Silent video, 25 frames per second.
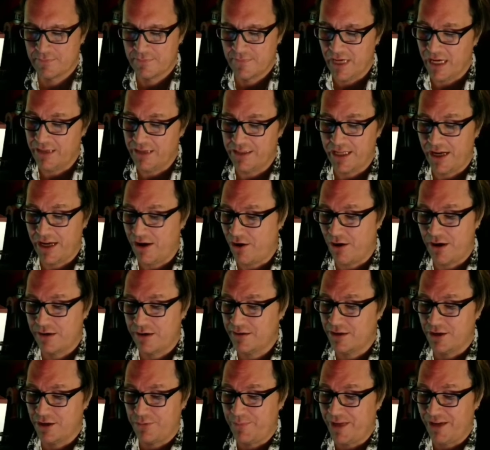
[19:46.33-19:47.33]
And they
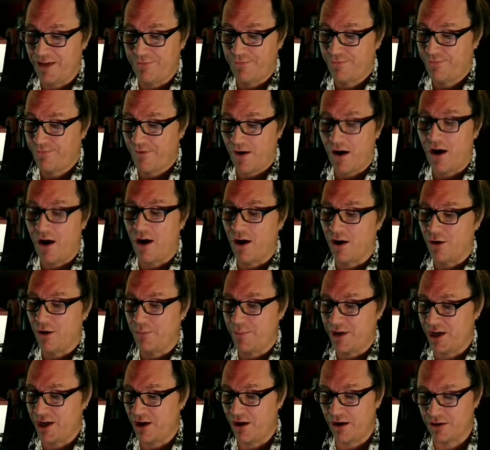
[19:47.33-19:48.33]
honored me far
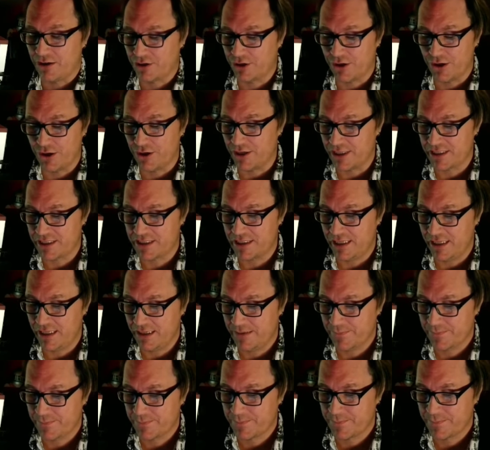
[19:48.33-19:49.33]
beyond courtesy,
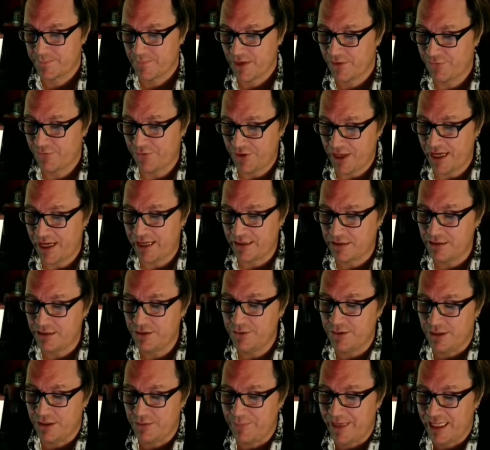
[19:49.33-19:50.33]
for they
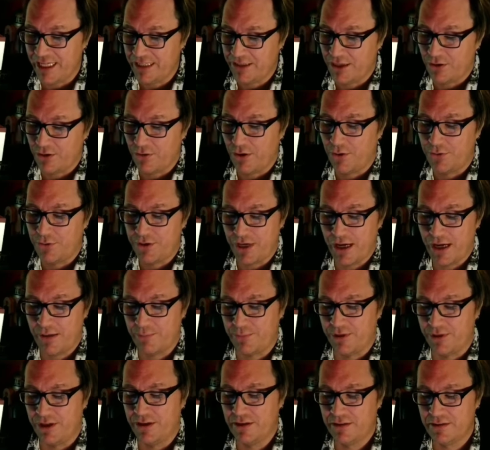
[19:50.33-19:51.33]
included me in their own
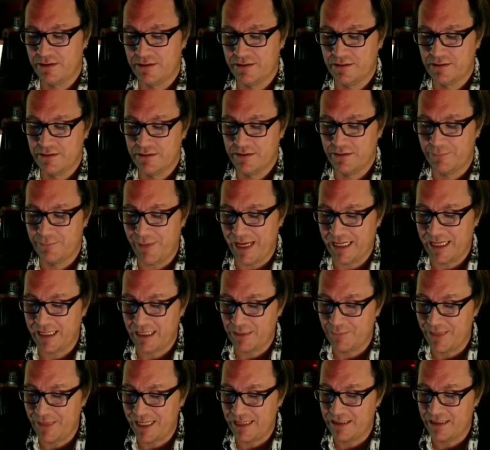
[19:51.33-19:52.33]
number,
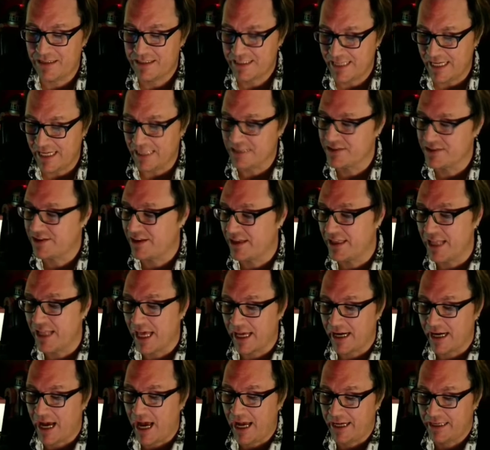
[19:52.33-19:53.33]
making me sixth in
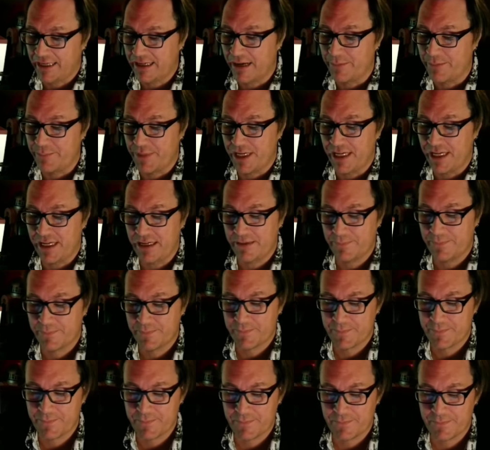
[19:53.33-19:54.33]
that high company.
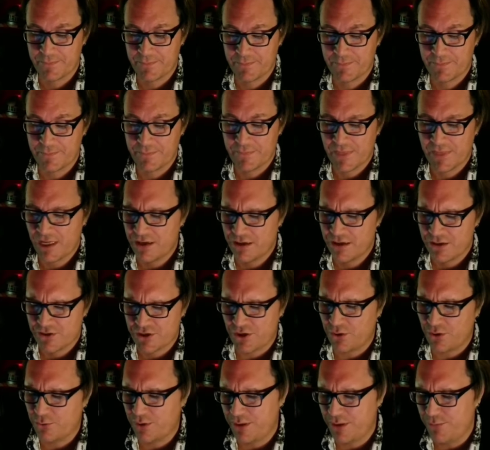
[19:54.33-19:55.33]

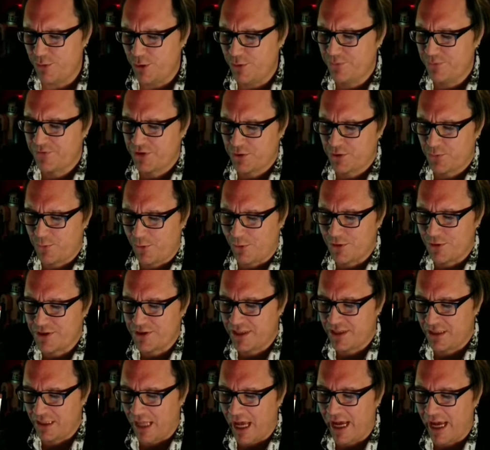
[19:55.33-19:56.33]
So we moved towards
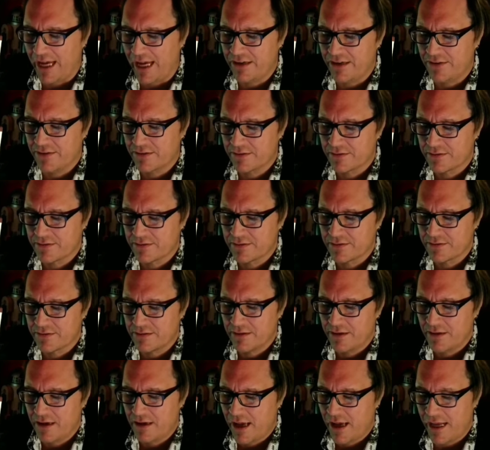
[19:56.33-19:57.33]
the light,
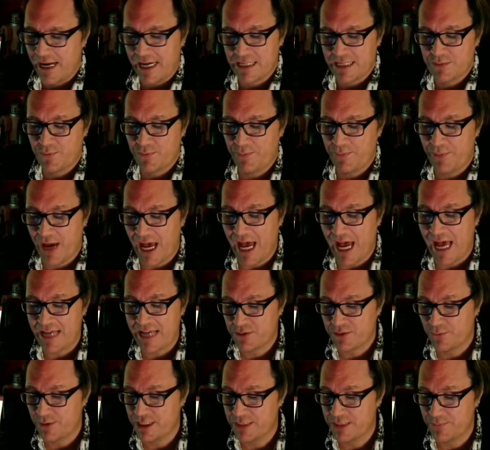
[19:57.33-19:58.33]
and as we
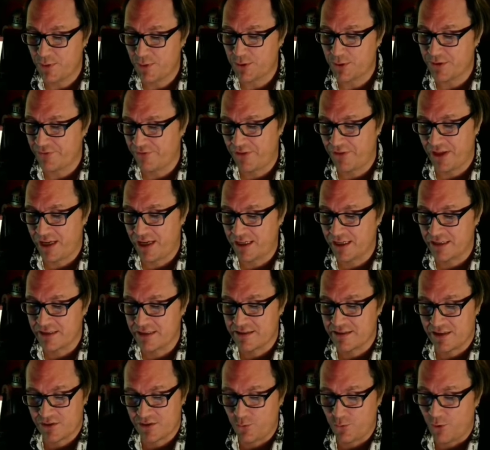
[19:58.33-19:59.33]
passed, we spoke of
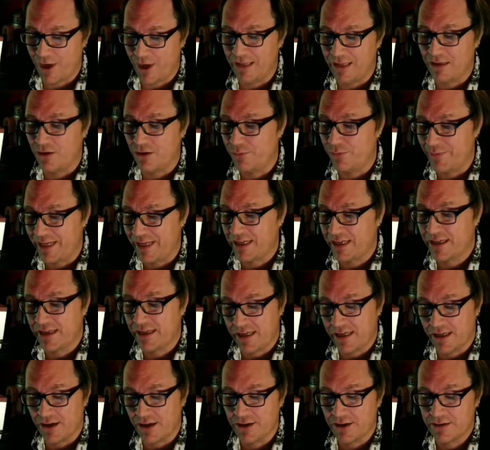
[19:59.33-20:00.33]
things as well omitted
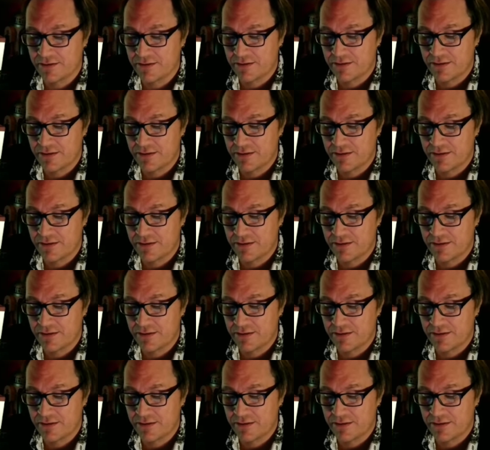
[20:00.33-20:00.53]
here